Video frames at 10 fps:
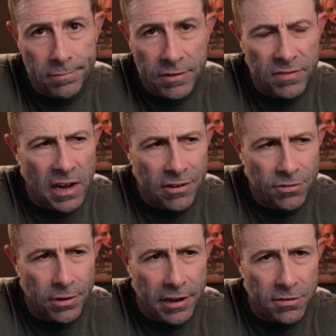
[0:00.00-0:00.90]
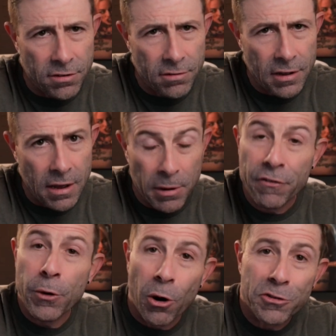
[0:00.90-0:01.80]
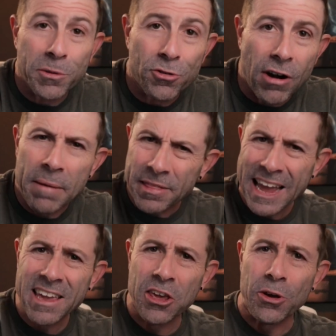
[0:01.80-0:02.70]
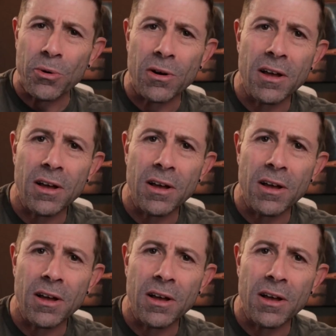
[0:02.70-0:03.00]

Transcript: If not, it's okay too. But if you are subscribed, thank you.